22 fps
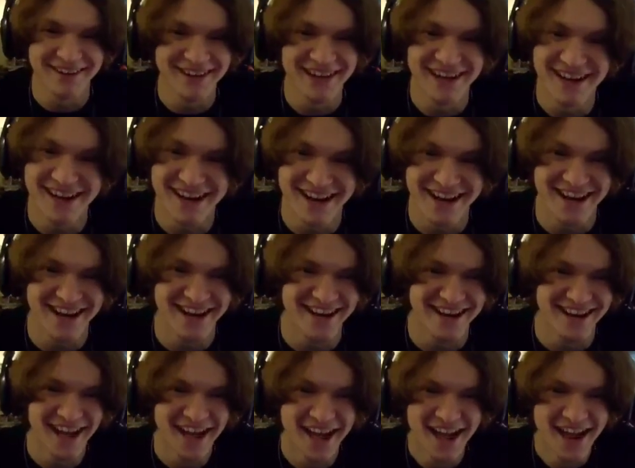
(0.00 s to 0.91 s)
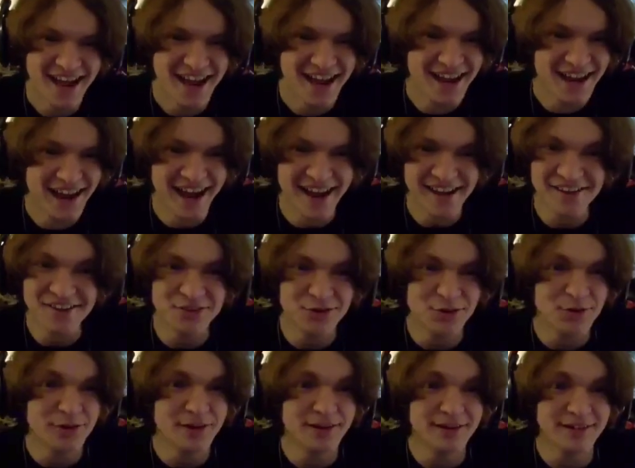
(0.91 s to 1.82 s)
there. as
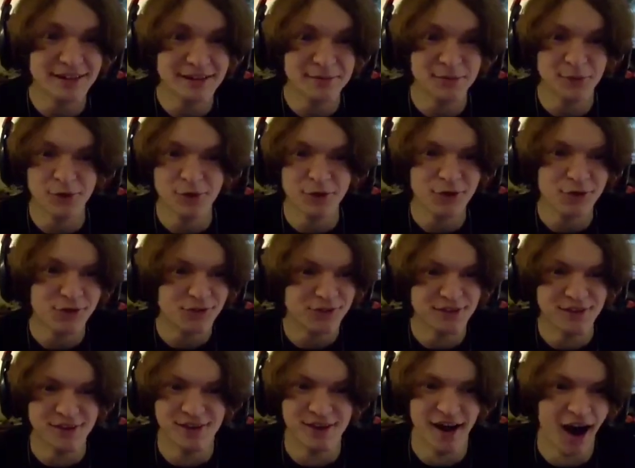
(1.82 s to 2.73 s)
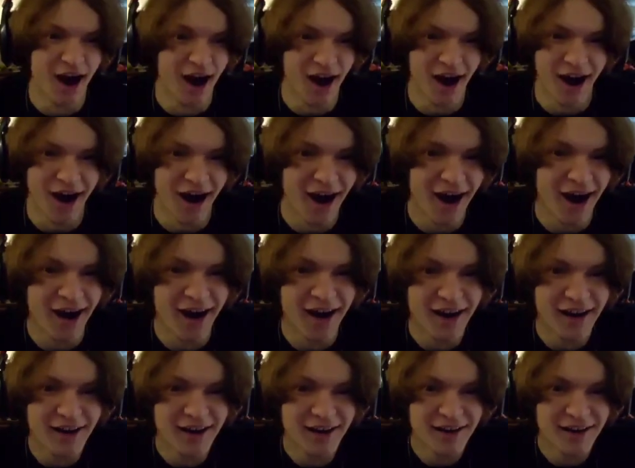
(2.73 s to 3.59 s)
soon as he moved, nah.